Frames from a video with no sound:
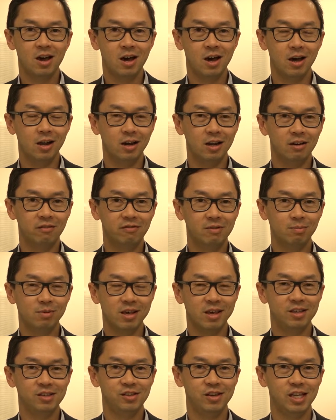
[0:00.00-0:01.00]
I loved
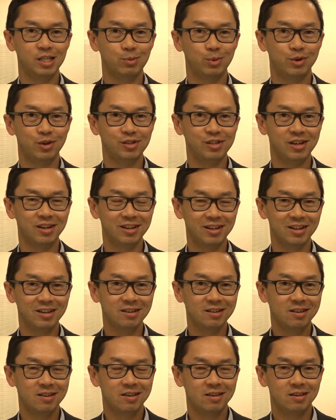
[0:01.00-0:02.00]
playing chess when I was
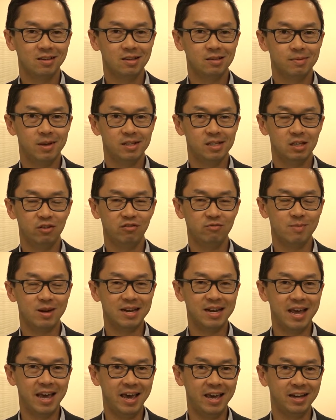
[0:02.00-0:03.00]
younger, especially with my
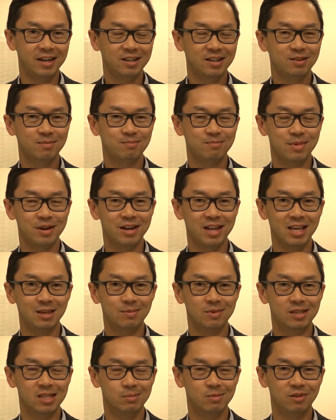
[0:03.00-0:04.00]
dad, my
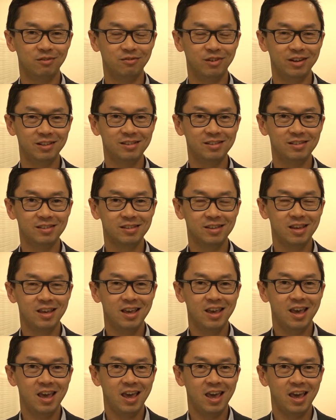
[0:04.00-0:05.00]
neighbors, and my friends.
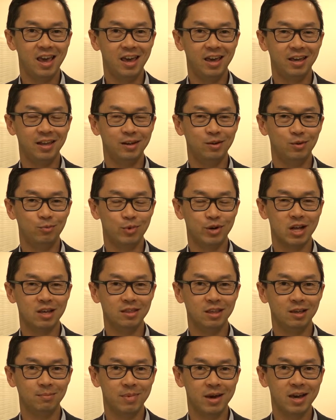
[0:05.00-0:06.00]
And when I
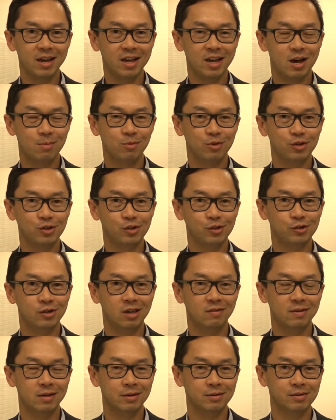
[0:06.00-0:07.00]
think back, I'm not sure
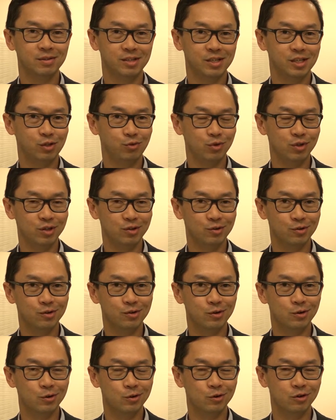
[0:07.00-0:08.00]
if I was just really
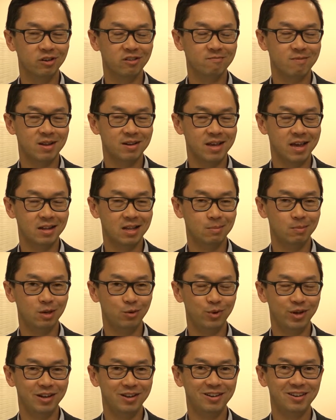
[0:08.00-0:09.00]
good or if my dad let me
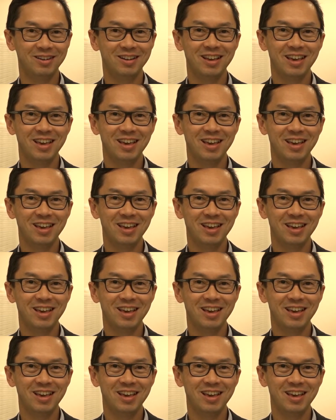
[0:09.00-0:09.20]
win.